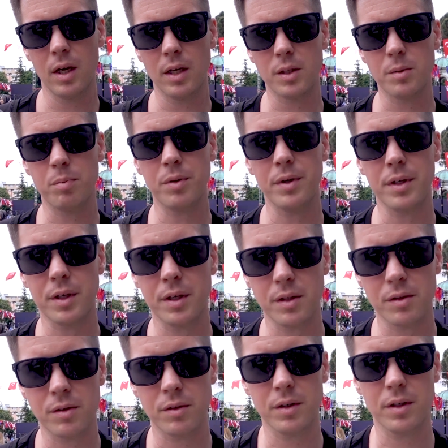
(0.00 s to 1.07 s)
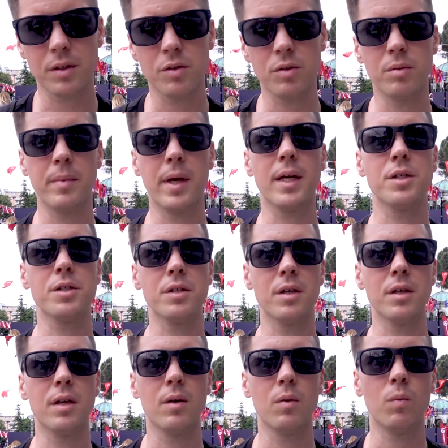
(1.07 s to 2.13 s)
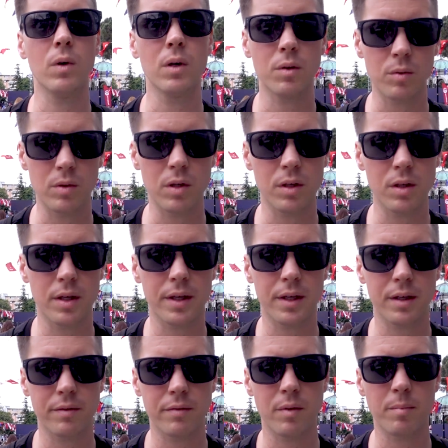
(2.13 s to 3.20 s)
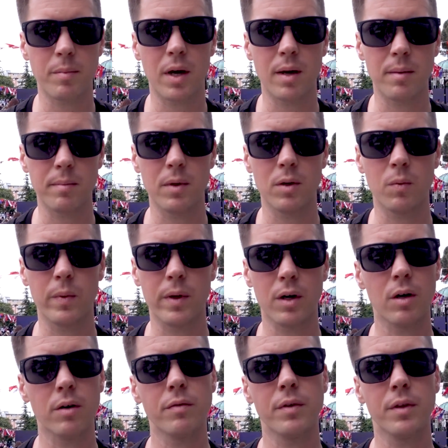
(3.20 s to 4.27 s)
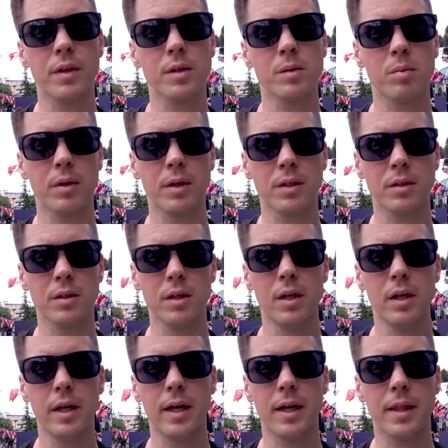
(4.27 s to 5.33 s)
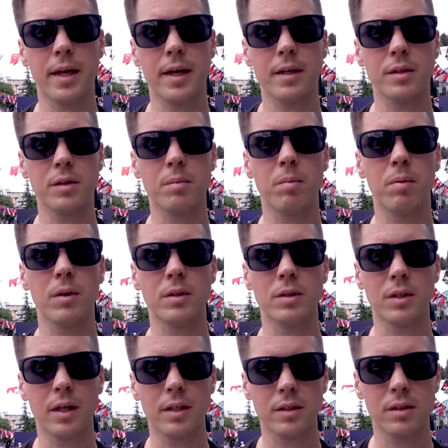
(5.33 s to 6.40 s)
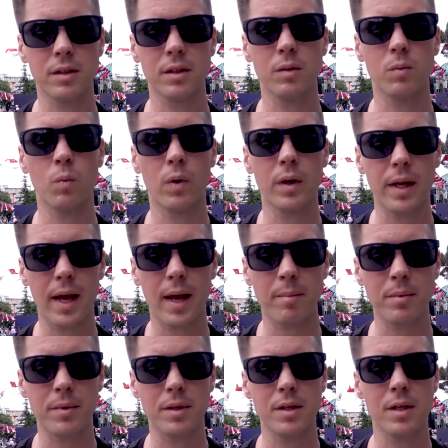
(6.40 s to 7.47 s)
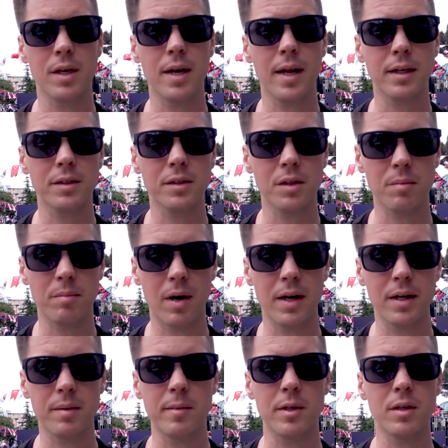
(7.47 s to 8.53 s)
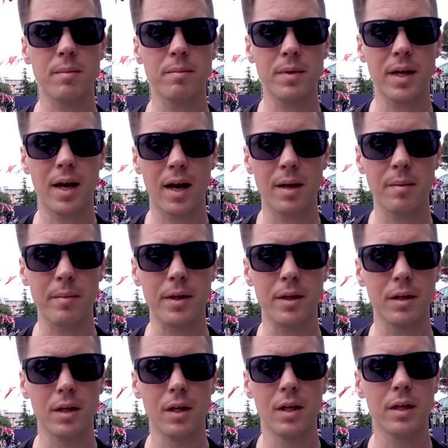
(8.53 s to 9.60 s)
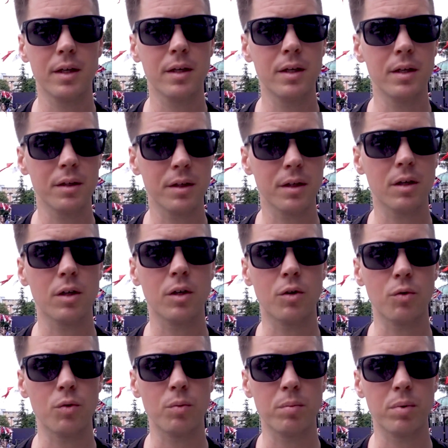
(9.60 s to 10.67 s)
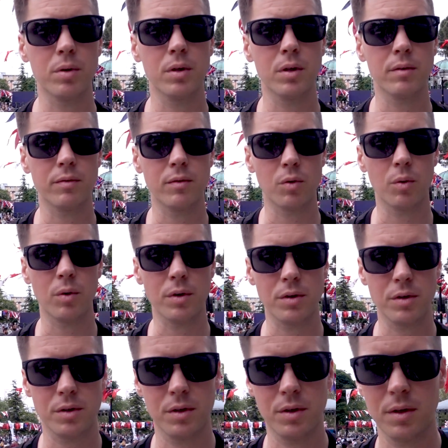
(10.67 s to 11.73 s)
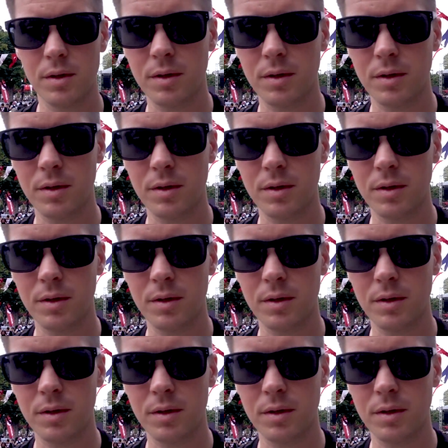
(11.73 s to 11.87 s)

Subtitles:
It's pretty concerning to imagine what it would look like if a bomb went off in this place. And that is precisely what happened next to the monument behind me, killing a group of tourists.